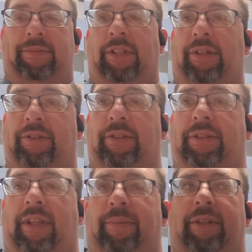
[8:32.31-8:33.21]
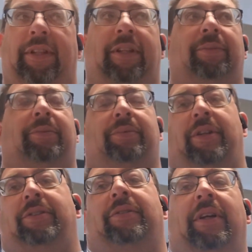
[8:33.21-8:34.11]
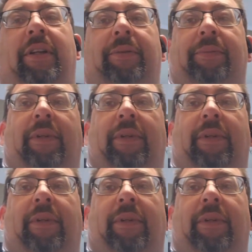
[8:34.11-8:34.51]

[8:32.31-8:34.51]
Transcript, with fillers: The nurses came in, had to put pressure on it.